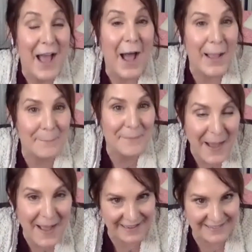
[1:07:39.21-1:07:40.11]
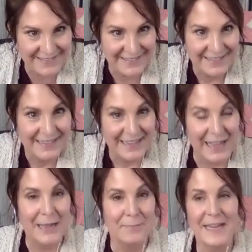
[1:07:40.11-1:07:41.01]
I'm not
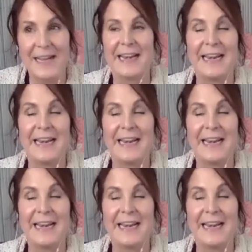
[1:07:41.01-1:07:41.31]
an